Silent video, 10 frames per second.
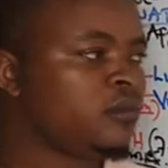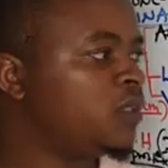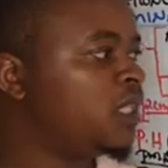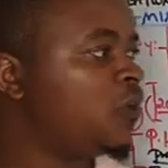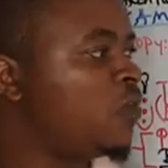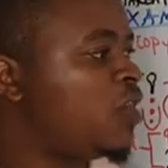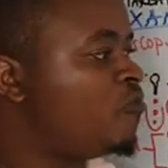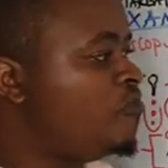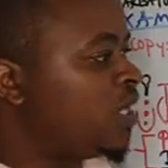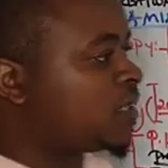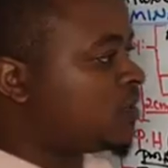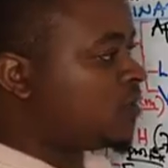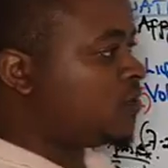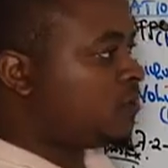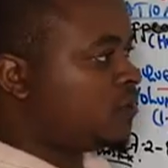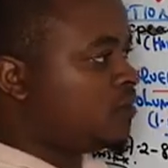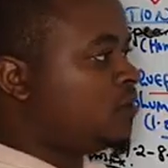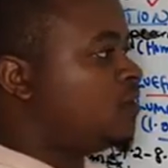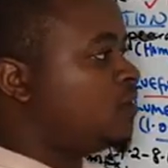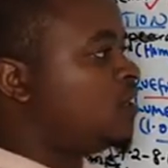the well-mixed
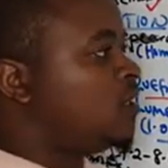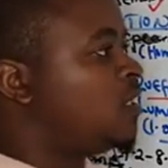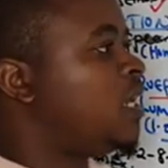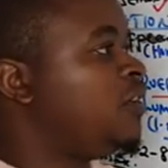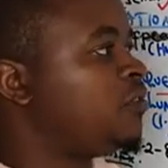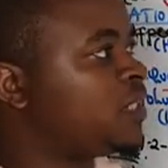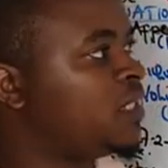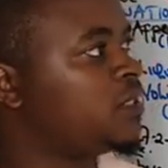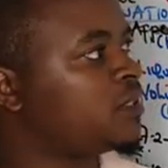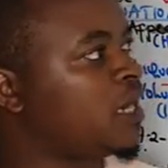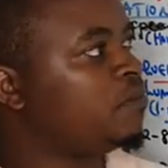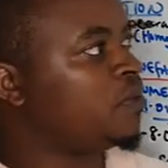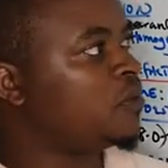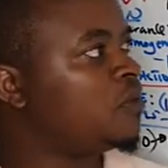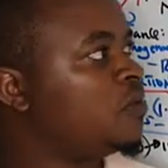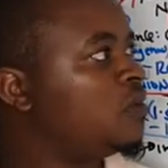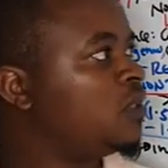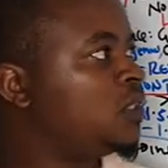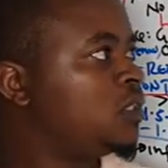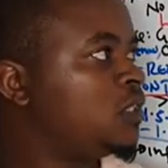diluted sample
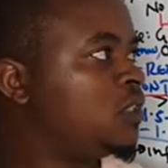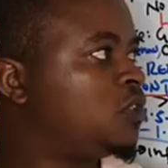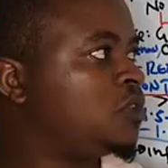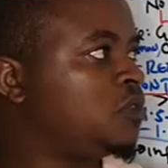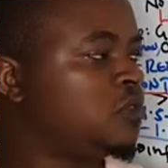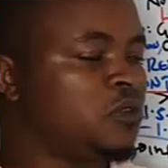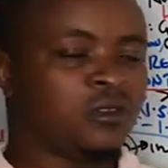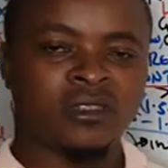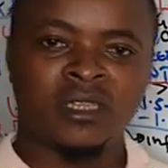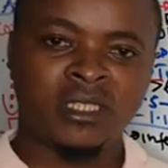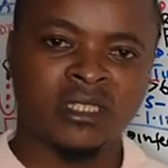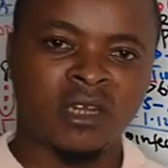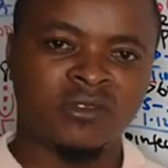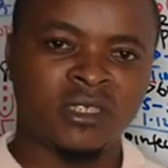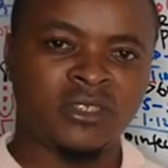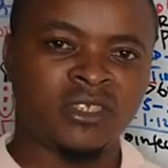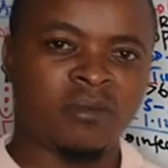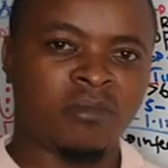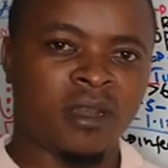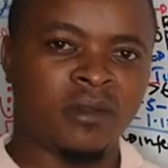into this counting
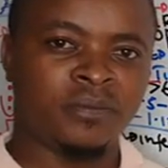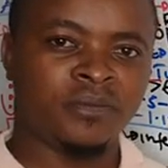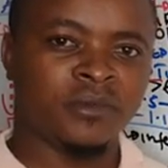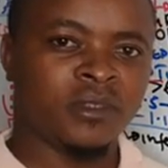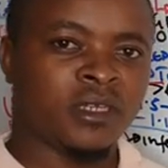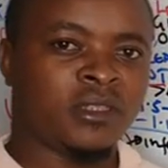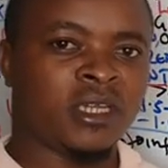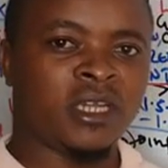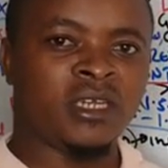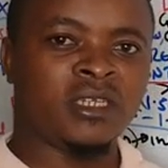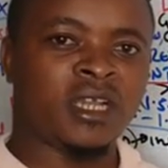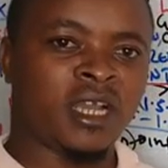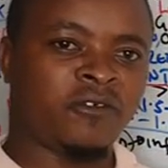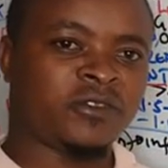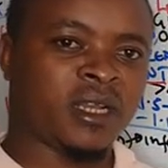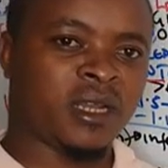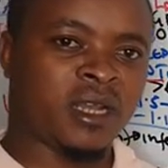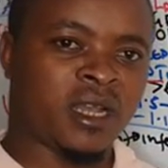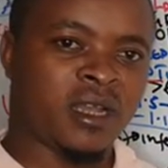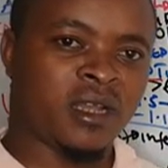chamber. Then after
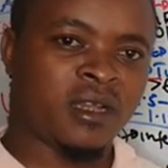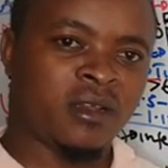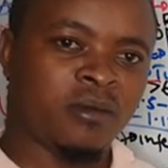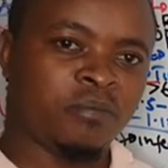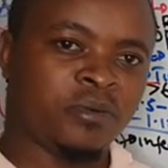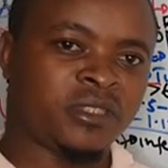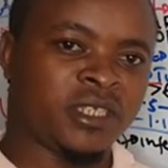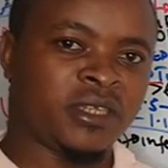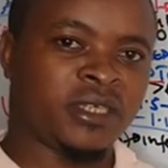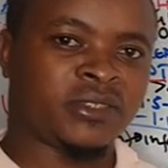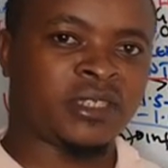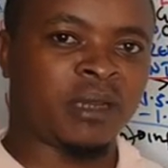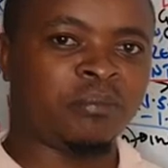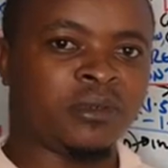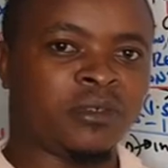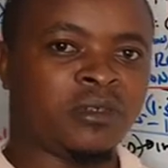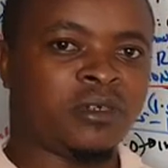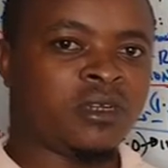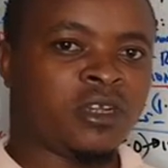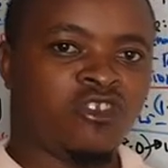putting the sample,
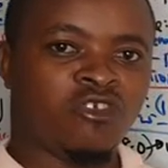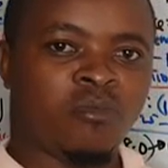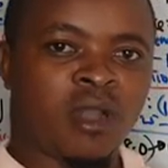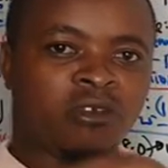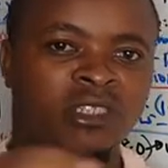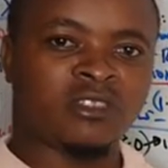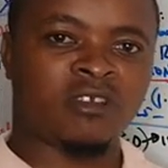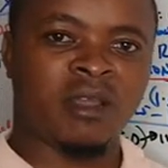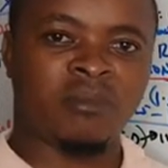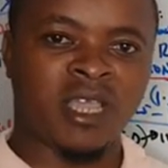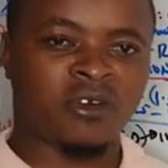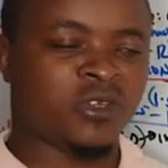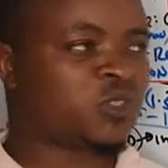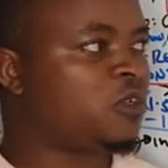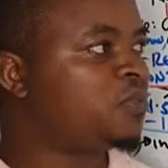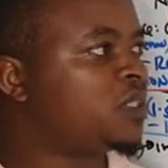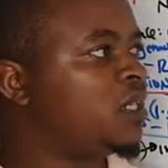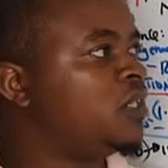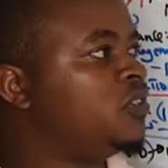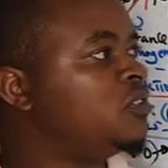you mount it on a microscope
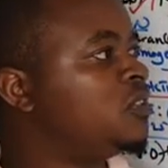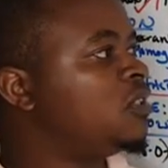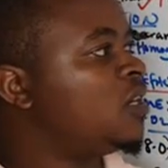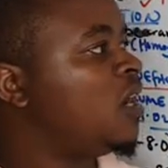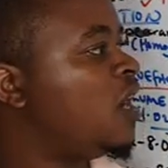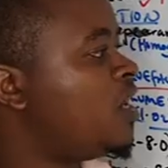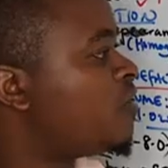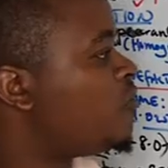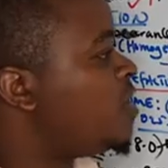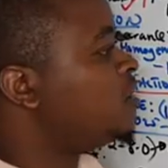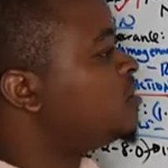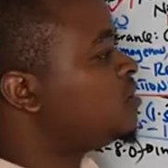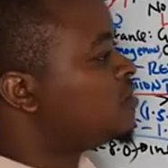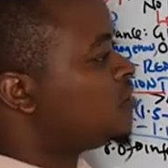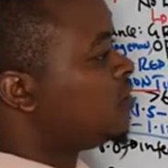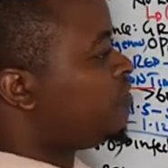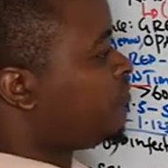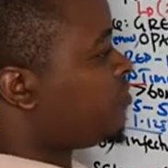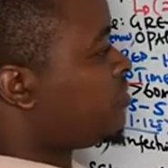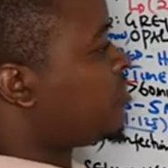stage and wait
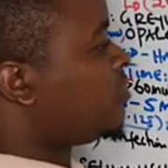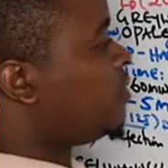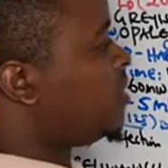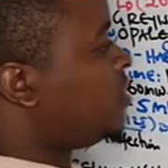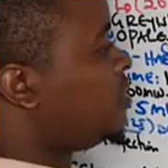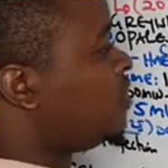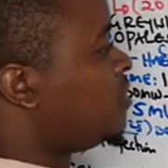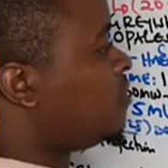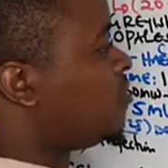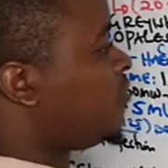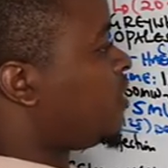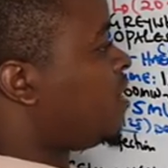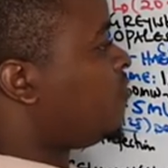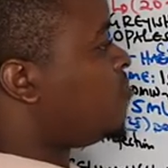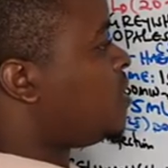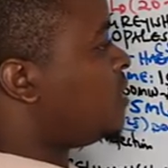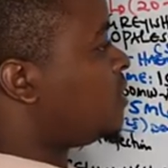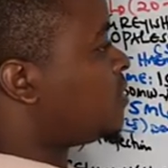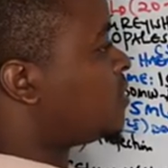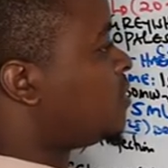for 3 to 5
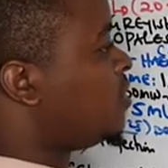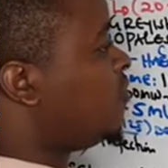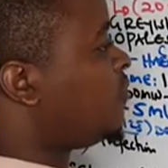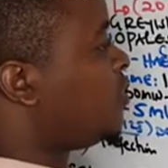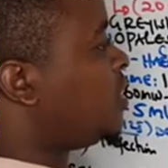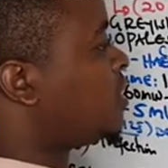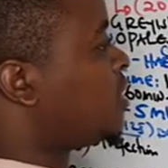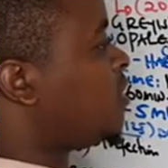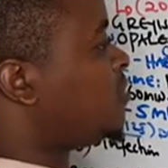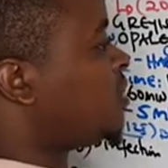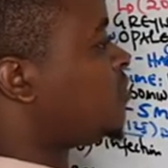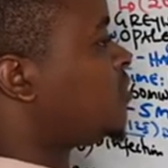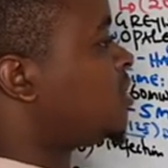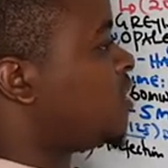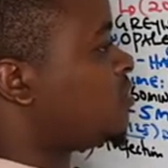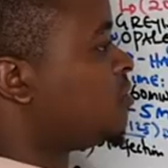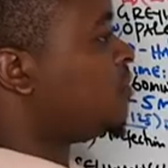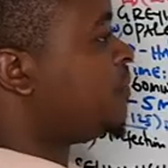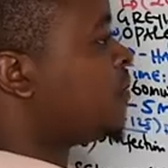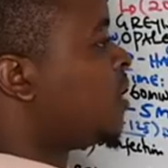minutes for the cells to settle.
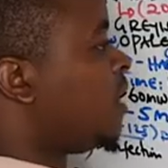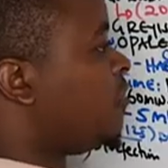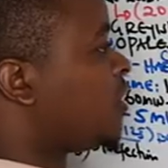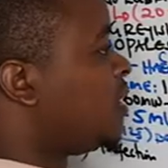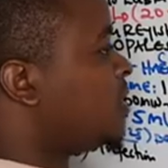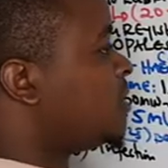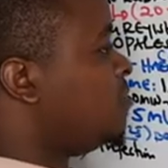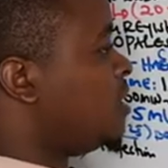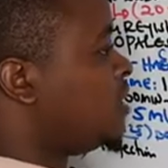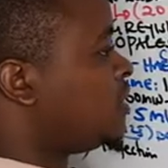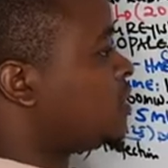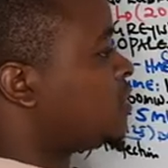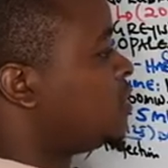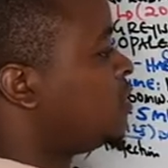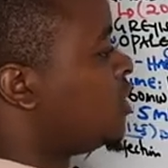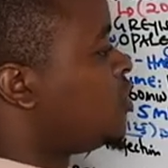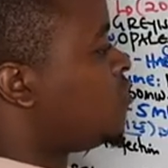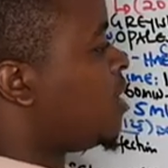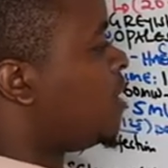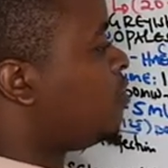After these minutes, you
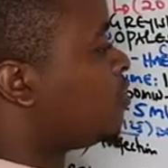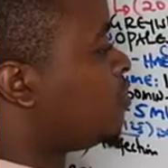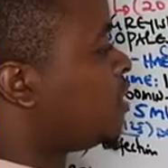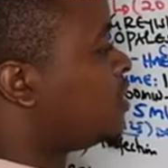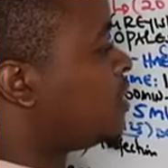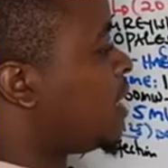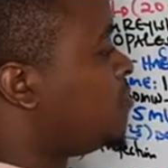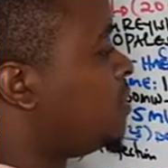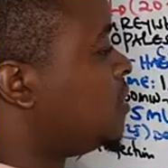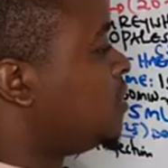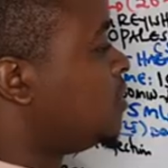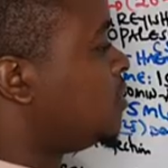are able to examine